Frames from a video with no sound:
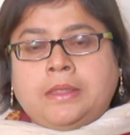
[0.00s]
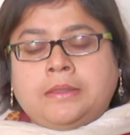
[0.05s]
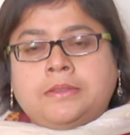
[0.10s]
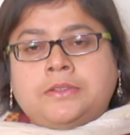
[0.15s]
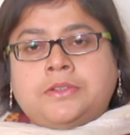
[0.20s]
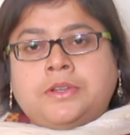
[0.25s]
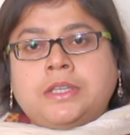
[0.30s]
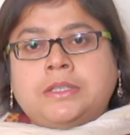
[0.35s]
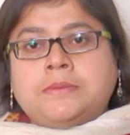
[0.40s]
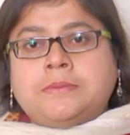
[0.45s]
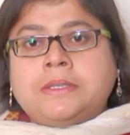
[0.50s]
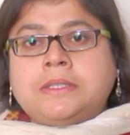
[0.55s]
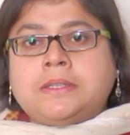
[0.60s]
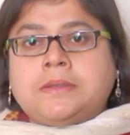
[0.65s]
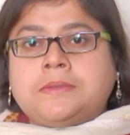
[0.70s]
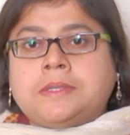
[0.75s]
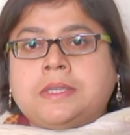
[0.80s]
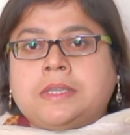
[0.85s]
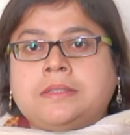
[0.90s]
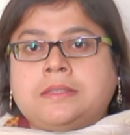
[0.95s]
The treatment
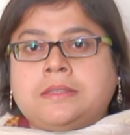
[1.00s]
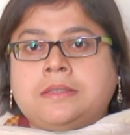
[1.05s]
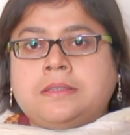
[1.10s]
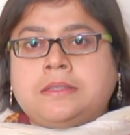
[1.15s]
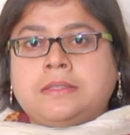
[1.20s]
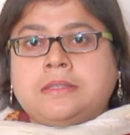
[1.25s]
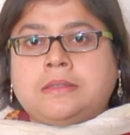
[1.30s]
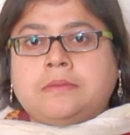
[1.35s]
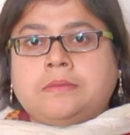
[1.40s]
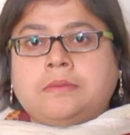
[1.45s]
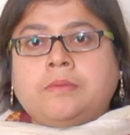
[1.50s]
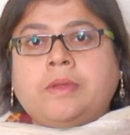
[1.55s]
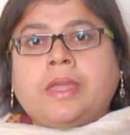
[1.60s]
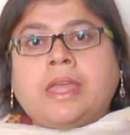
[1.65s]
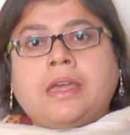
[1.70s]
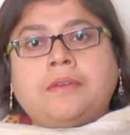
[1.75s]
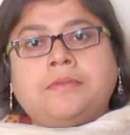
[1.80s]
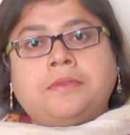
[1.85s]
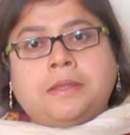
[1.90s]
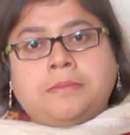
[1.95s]
of seizures, we
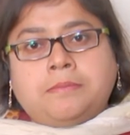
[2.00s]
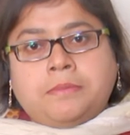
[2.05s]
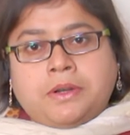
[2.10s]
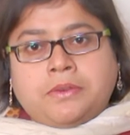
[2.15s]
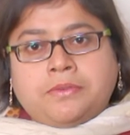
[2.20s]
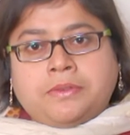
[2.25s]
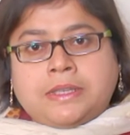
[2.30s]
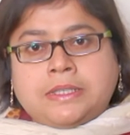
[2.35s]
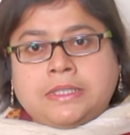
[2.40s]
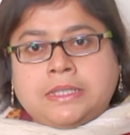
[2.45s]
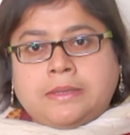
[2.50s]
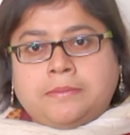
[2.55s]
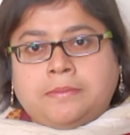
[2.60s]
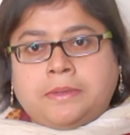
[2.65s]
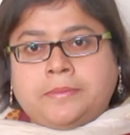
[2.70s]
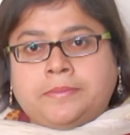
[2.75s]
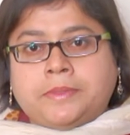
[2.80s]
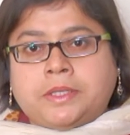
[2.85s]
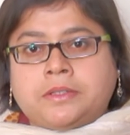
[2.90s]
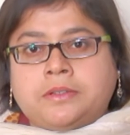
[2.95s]
have a number of
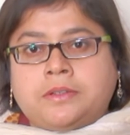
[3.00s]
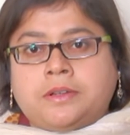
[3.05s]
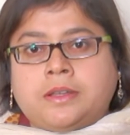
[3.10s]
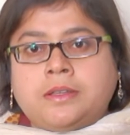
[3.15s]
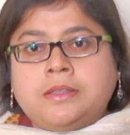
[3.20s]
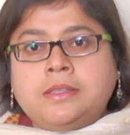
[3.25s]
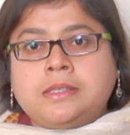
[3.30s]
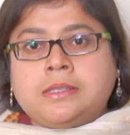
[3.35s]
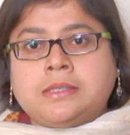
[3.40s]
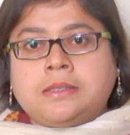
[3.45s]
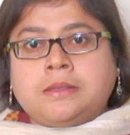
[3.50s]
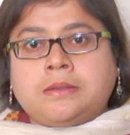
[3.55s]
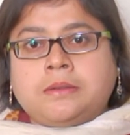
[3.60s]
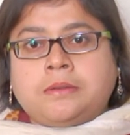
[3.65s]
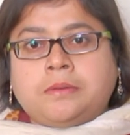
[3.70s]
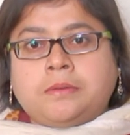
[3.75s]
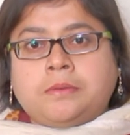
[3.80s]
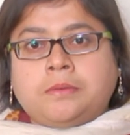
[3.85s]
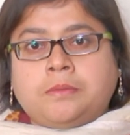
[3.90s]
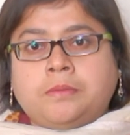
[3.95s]
anti-epileptic drugs
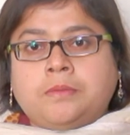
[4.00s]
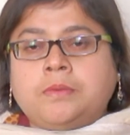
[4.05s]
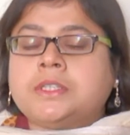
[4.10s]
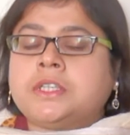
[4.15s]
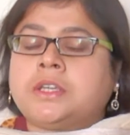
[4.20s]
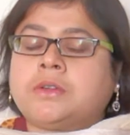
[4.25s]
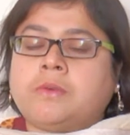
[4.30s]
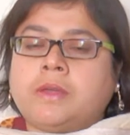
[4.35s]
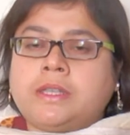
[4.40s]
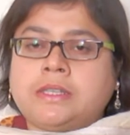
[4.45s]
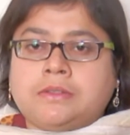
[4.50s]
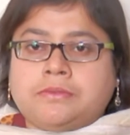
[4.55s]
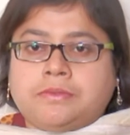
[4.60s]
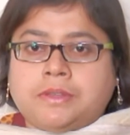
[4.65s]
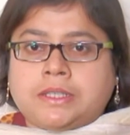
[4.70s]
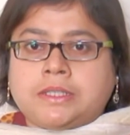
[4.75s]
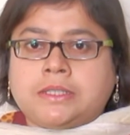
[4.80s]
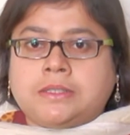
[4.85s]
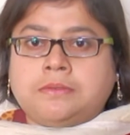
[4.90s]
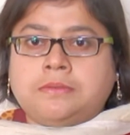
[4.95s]
which are quite
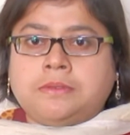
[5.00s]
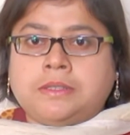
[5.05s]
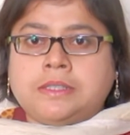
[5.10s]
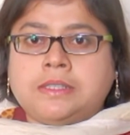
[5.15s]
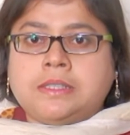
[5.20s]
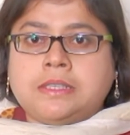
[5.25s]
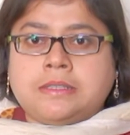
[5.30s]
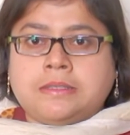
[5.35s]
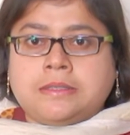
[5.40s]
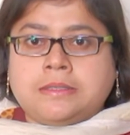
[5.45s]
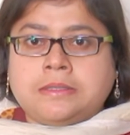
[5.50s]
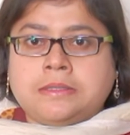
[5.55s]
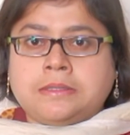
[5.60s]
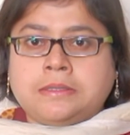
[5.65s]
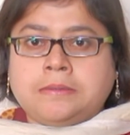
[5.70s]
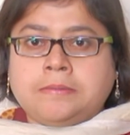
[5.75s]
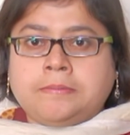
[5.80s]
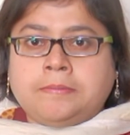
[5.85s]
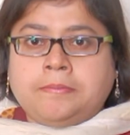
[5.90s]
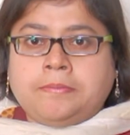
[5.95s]
effective in
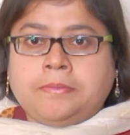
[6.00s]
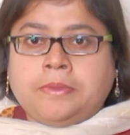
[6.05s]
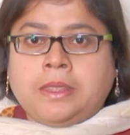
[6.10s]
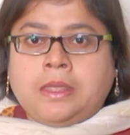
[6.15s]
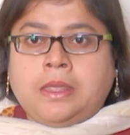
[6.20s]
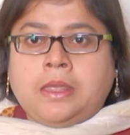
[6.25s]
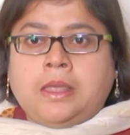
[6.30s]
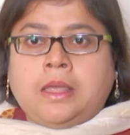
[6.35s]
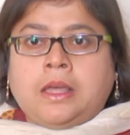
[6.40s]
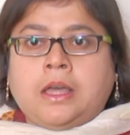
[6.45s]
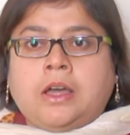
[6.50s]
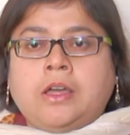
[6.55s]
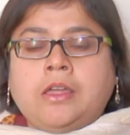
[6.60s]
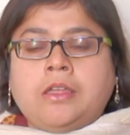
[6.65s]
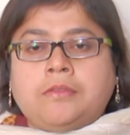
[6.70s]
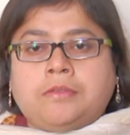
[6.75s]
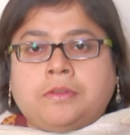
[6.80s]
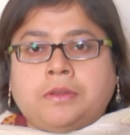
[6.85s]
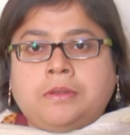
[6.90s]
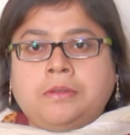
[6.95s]
seizures.
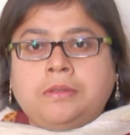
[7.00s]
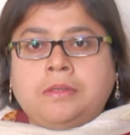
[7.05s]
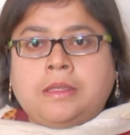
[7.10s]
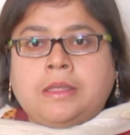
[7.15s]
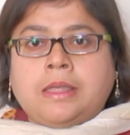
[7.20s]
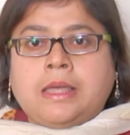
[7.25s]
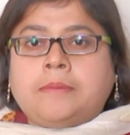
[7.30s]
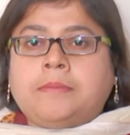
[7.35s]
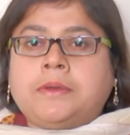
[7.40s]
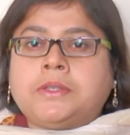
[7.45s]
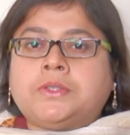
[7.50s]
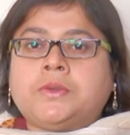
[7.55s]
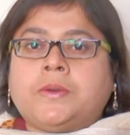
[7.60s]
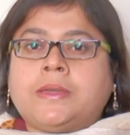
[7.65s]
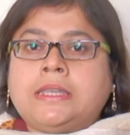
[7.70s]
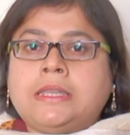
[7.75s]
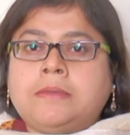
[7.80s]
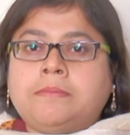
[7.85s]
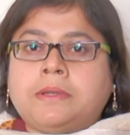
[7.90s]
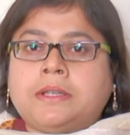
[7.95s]
However, about
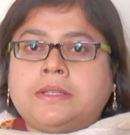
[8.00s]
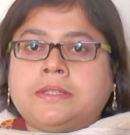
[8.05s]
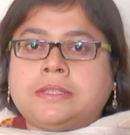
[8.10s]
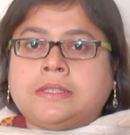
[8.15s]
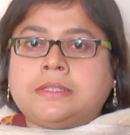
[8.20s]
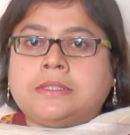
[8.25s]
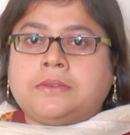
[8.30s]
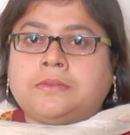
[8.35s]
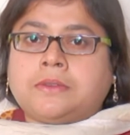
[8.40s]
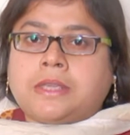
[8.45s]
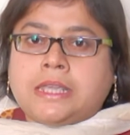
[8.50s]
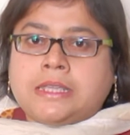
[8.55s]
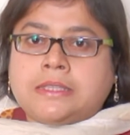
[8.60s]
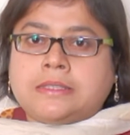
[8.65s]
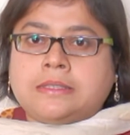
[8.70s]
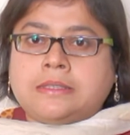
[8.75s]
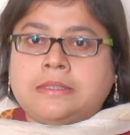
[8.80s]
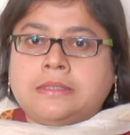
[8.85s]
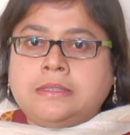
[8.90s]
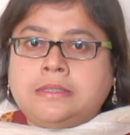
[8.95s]
20% of
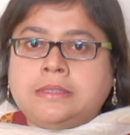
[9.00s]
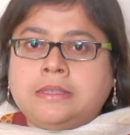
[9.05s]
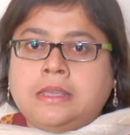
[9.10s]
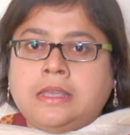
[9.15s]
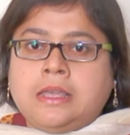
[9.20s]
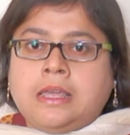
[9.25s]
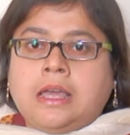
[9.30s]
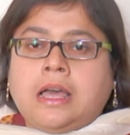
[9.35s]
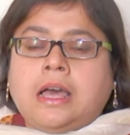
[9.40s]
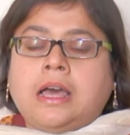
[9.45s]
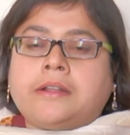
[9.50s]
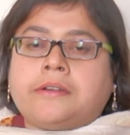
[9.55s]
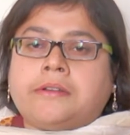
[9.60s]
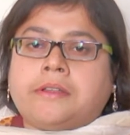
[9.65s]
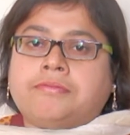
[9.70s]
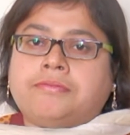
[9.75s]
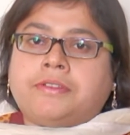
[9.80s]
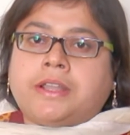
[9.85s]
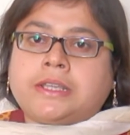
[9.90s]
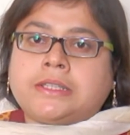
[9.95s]
cases are
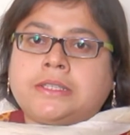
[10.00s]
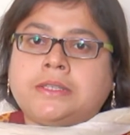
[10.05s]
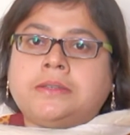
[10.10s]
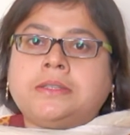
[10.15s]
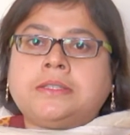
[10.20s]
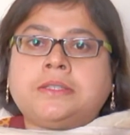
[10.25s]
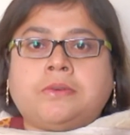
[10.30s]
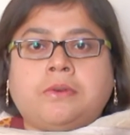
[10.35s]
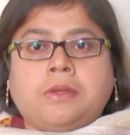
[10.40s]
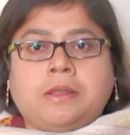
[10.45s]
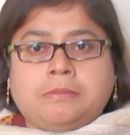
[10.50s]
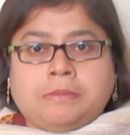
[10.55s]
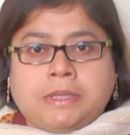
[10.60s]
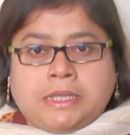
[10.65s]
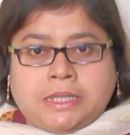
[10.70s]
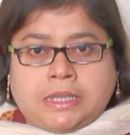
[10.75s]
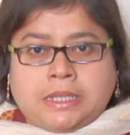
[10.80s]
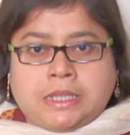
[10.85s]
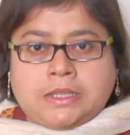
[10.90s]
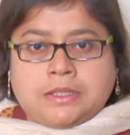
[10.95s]
refractory to all
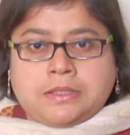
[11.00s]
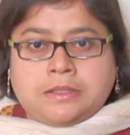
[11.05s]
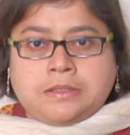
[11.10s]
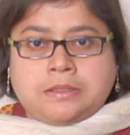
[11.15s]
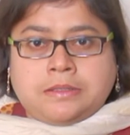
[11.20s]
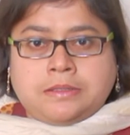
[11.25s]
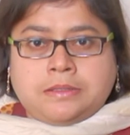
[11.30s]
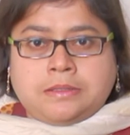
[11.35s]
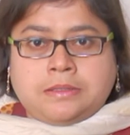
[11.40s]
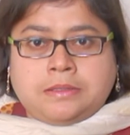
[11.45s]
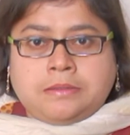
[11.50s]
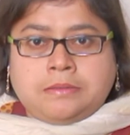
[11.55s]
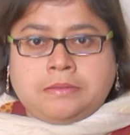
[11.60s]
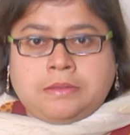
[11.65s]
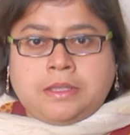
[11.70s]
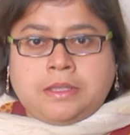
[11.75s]
medications.